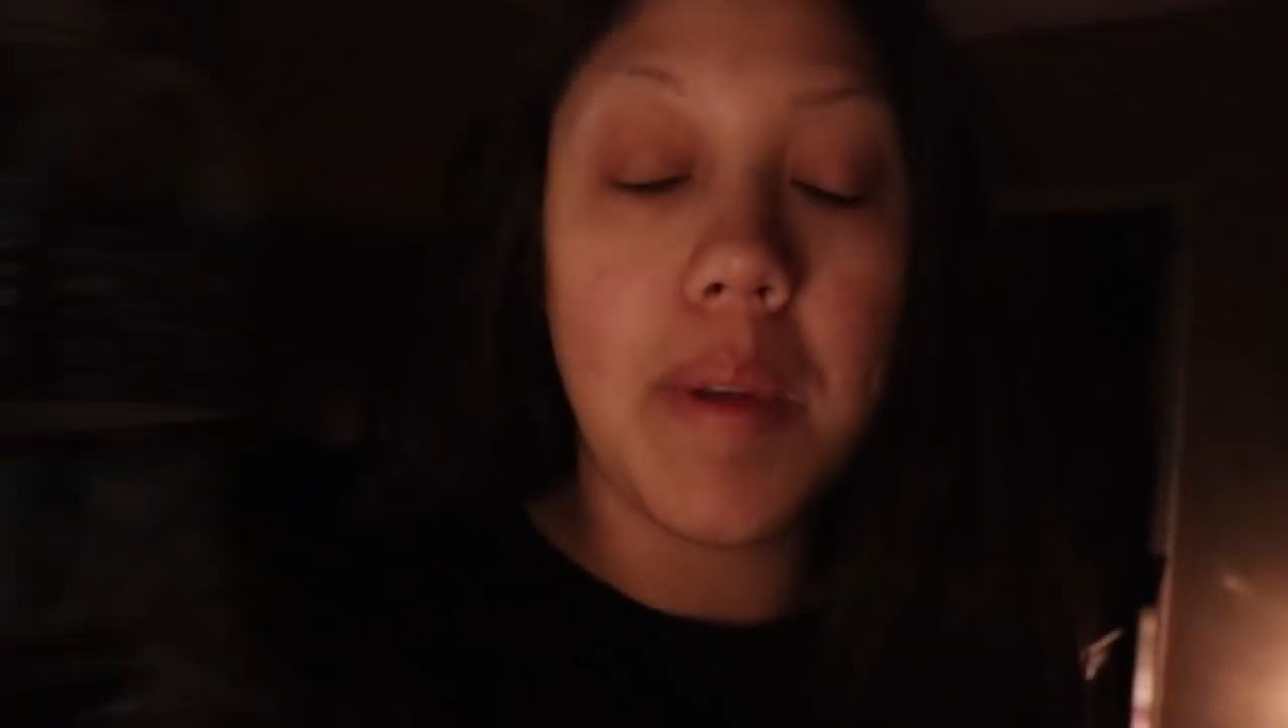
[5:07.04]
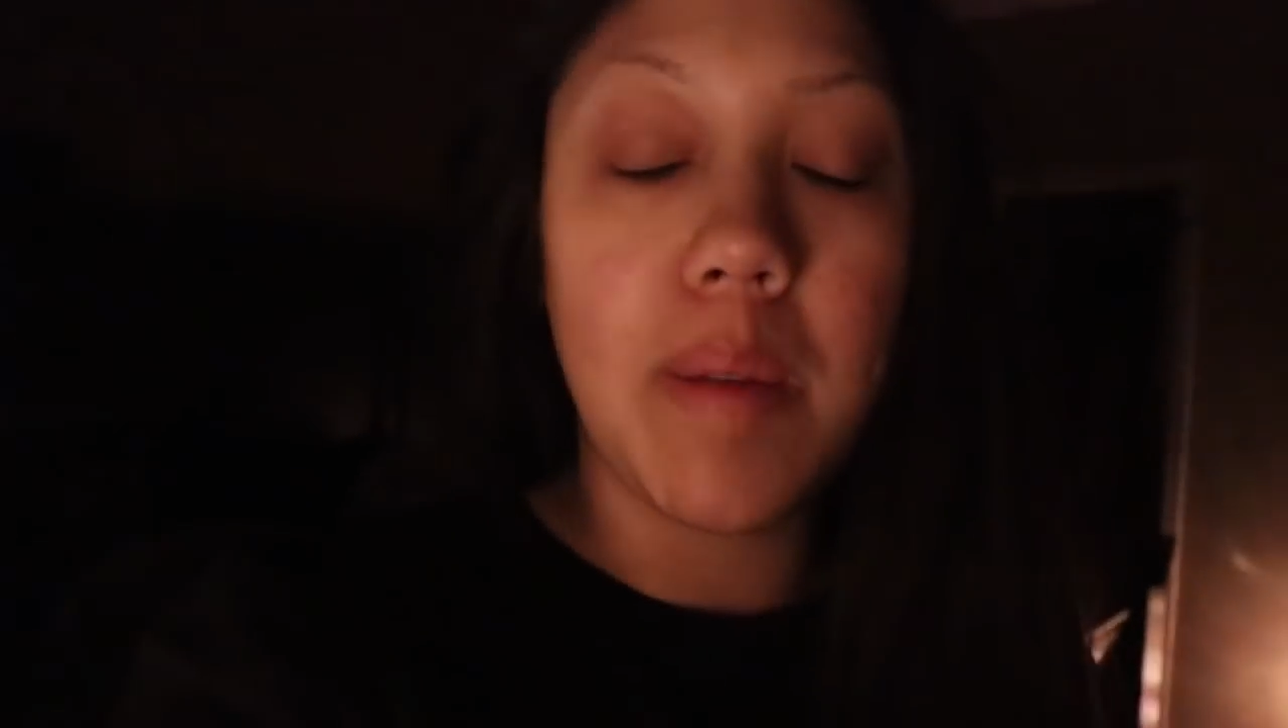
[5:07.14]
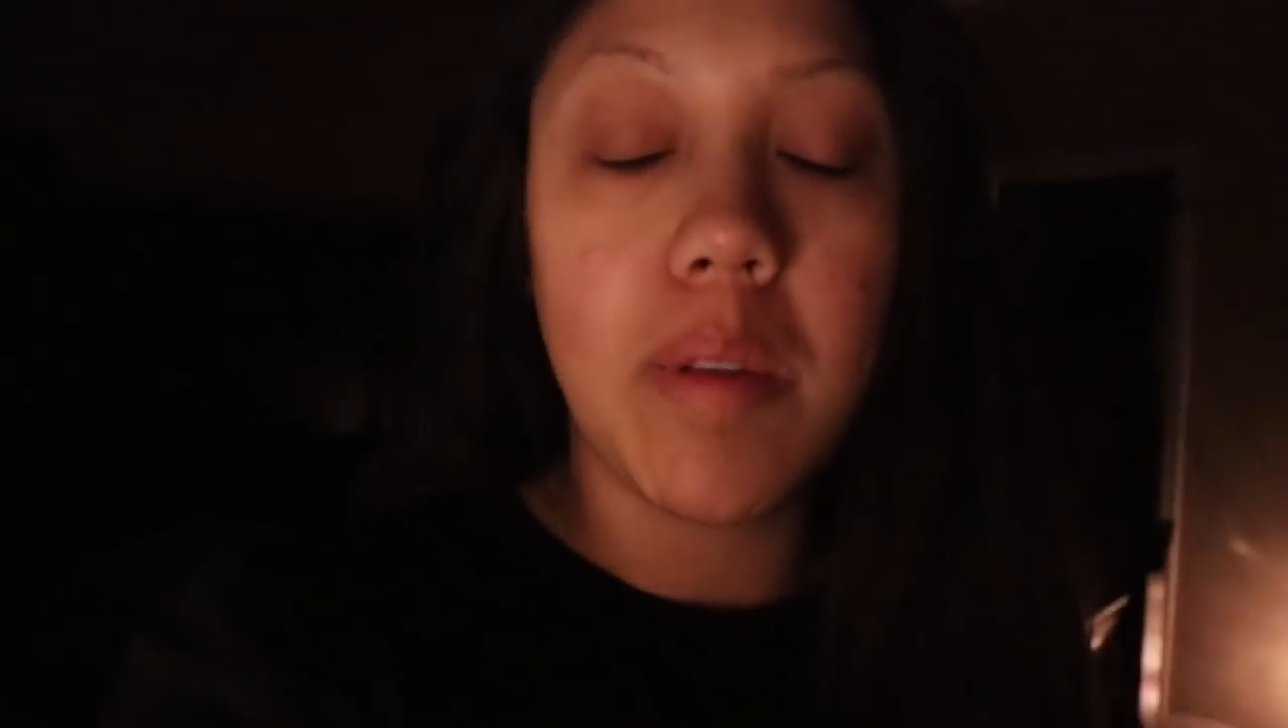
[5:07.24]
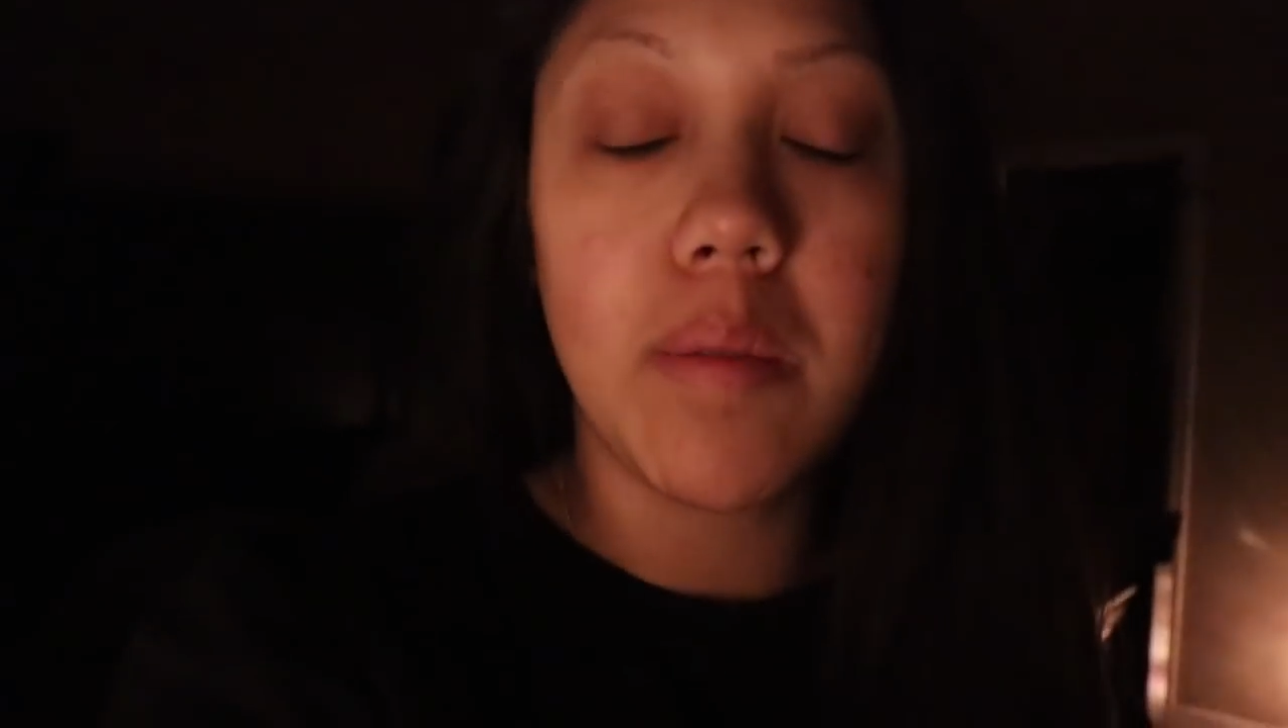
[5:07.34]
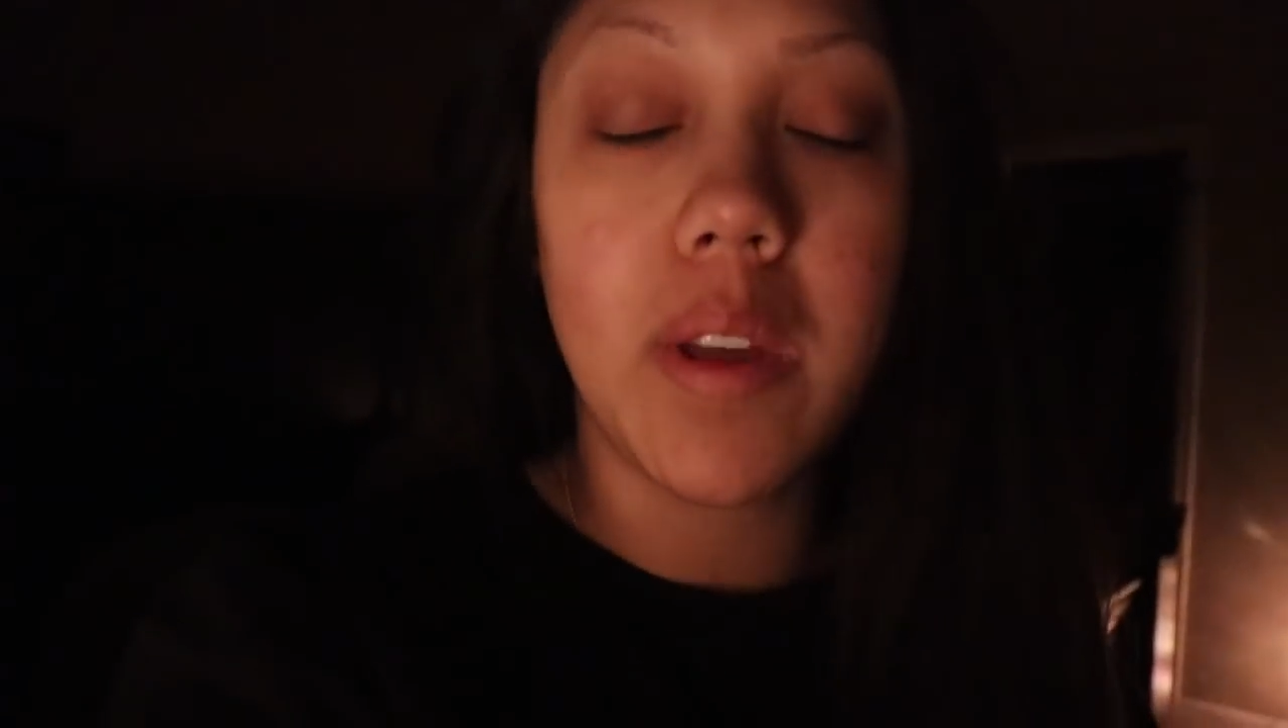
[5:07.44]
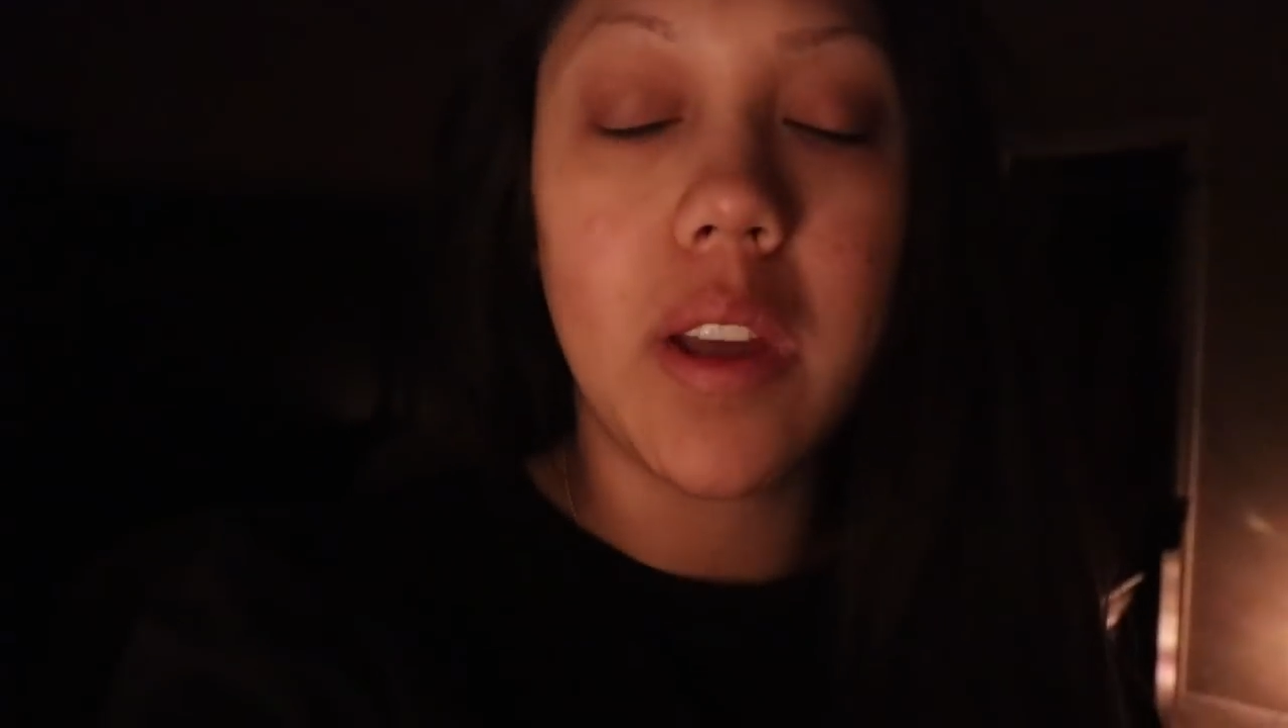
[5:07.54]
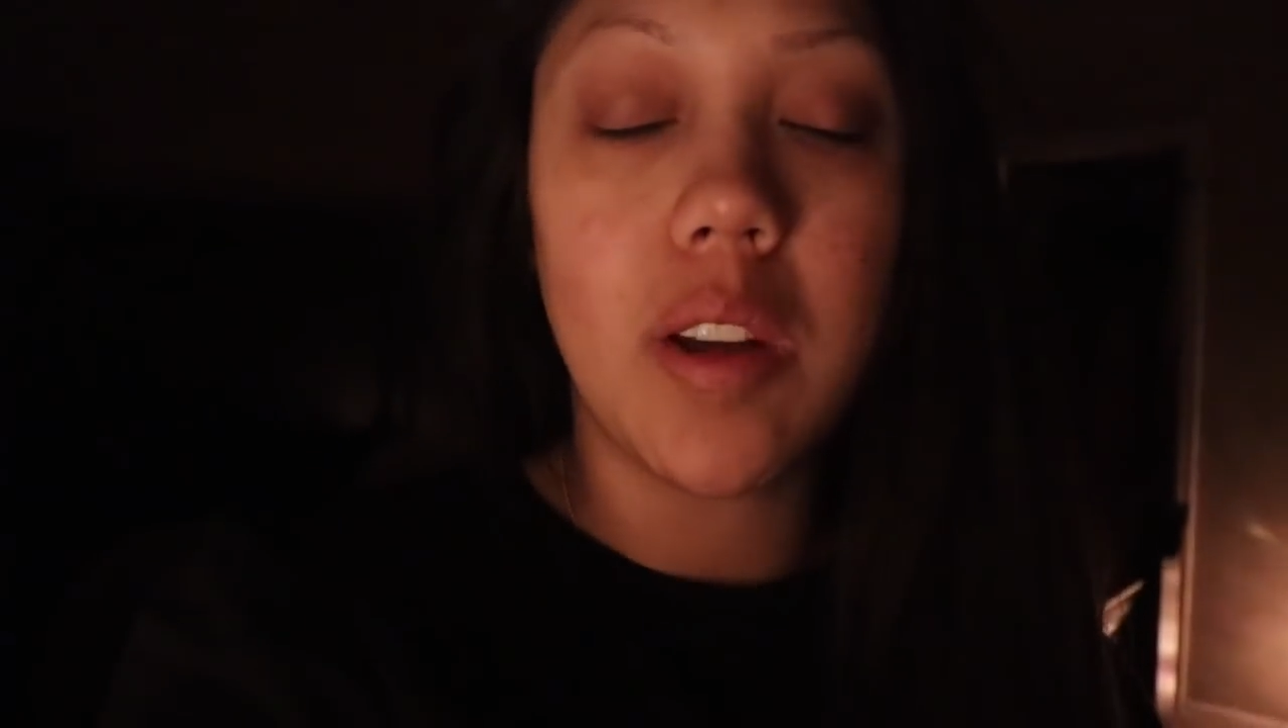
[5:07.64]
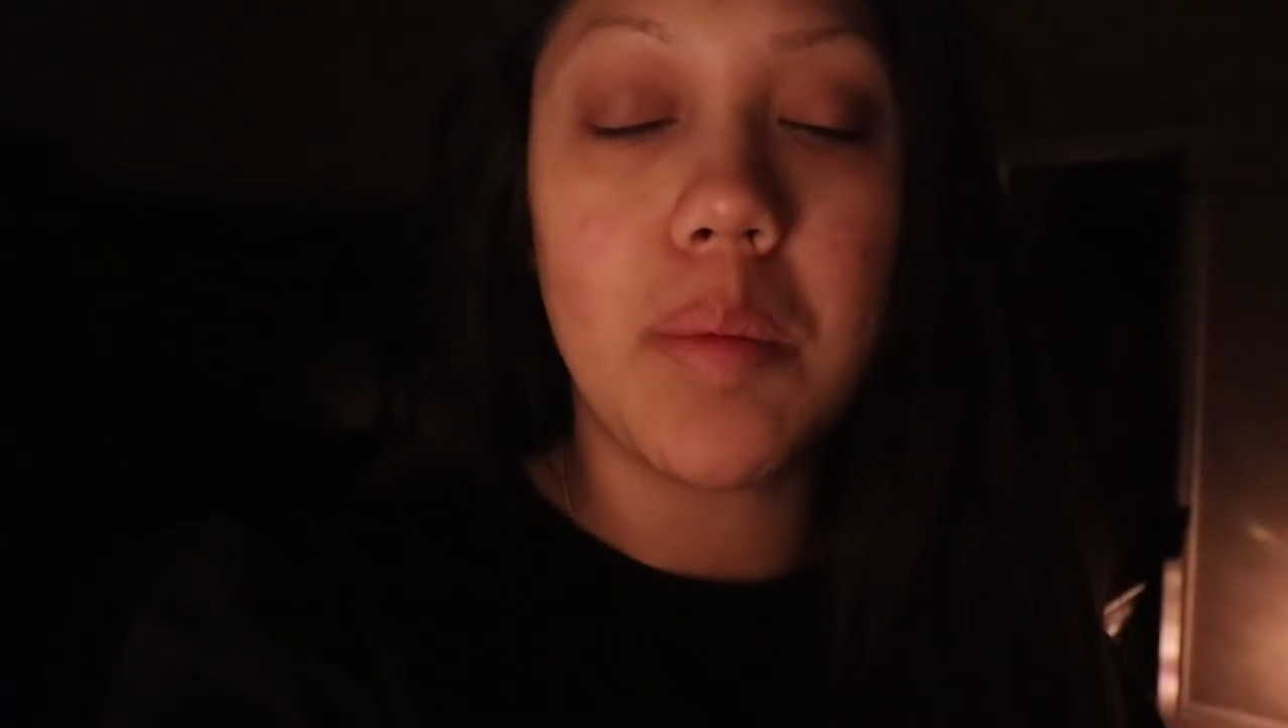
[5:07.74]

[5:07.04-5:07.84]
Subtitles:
baby went